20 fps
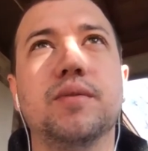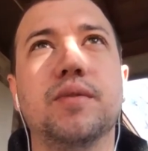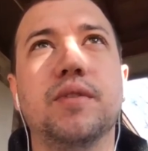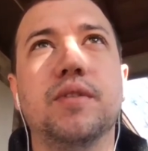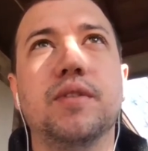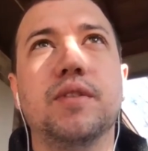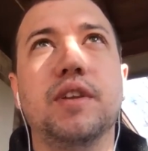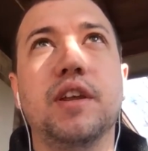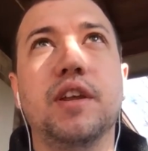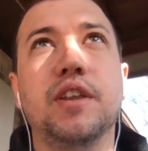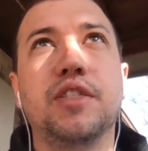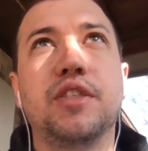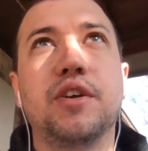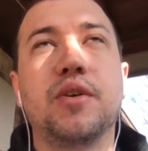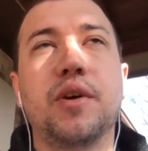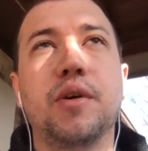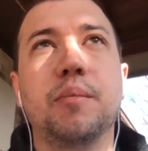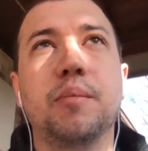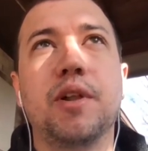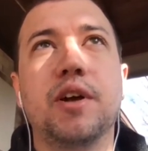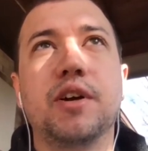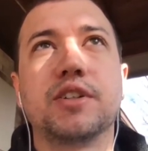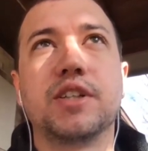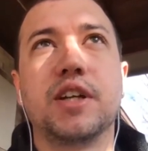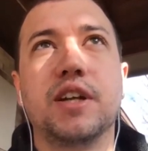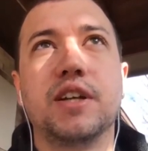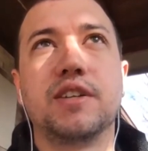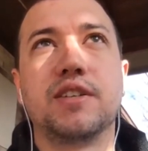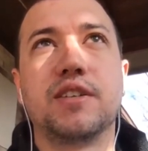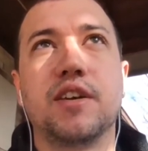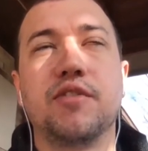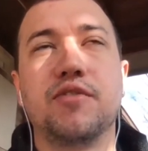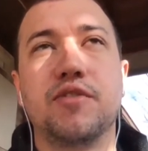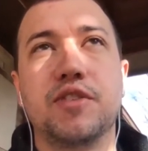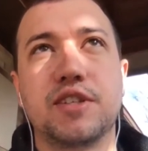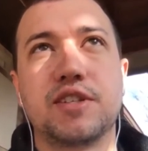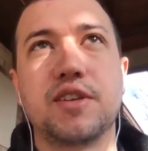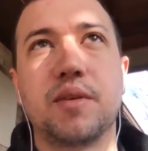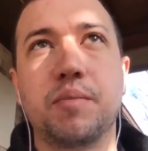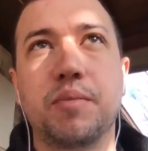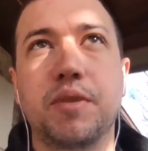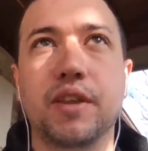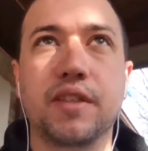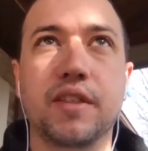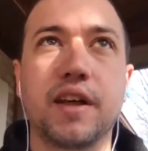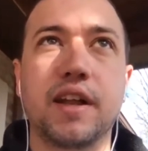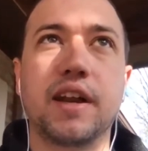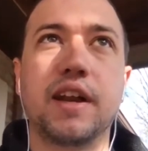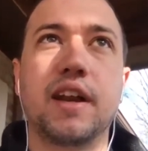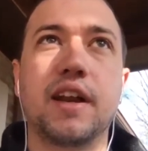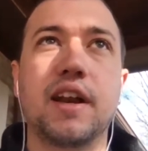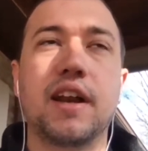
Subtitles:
the Ethereum blockchain itself, it's something that